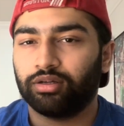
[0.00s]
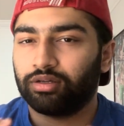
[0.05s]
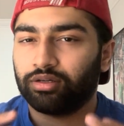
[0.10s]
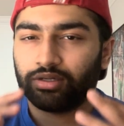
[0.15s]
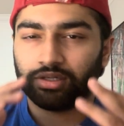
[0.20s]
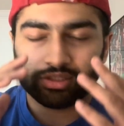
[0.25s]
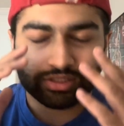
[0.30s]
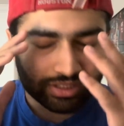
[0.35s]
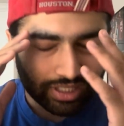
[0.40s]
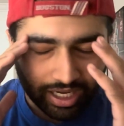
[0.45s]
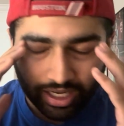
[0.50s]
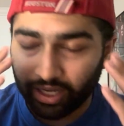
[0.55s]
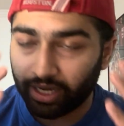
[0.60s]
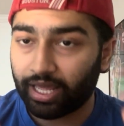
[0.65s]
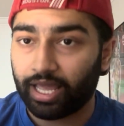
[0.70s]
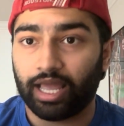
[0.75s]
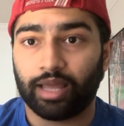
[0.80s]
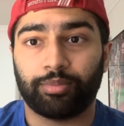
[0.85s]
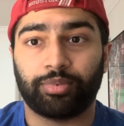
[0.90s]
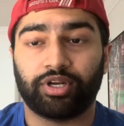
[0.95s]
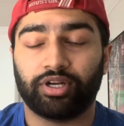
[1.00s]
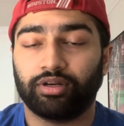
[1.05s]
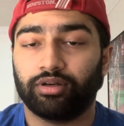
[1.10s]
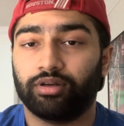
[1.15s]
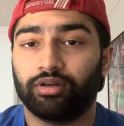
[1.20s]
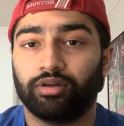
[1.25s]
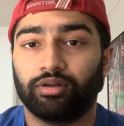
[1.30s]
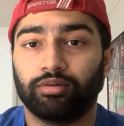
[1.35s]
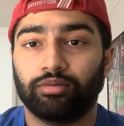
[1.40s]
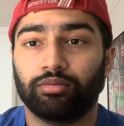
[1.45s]
it's not gonna happen,
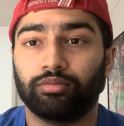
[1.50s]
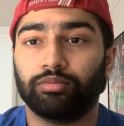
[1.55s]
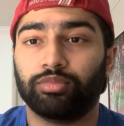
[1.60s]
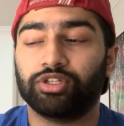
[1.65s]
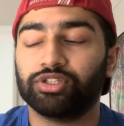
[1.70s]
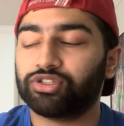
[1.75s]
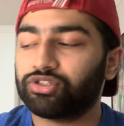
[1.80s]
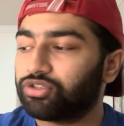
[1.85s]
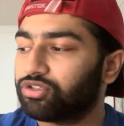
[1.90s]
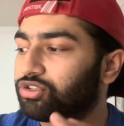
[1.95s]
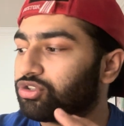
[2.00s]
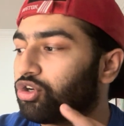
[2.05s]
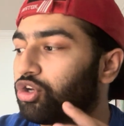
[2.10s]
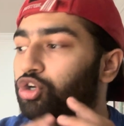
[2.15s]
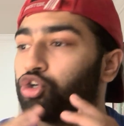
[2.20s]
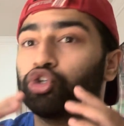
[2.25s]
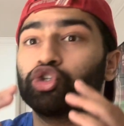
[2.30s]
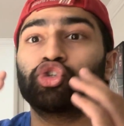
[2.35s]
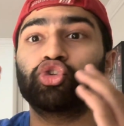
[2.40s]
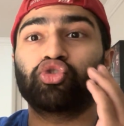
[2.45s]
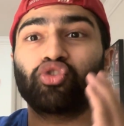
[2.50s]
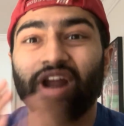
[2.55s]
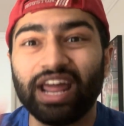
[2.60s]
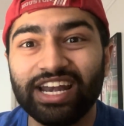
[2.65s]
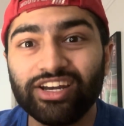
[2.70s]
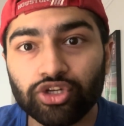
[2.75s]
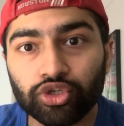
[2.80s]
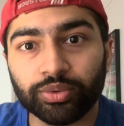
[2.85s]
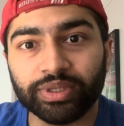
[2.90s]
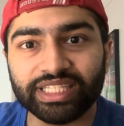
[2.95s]
because you're gonna
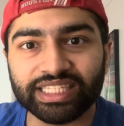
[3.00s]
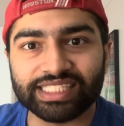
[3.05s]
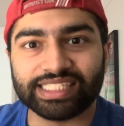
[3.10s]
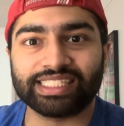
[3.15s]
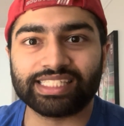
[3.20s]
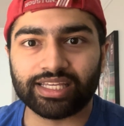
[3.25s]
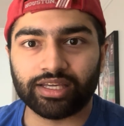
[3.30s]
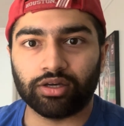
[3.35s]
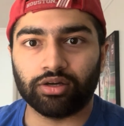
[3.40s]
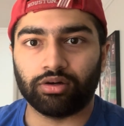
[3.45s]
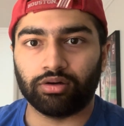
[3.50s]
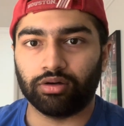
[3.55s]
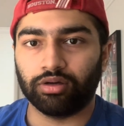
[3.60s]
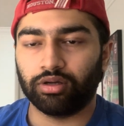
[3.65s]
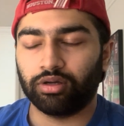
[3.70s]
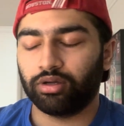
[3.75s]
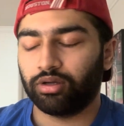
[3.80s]
dread doing the skill.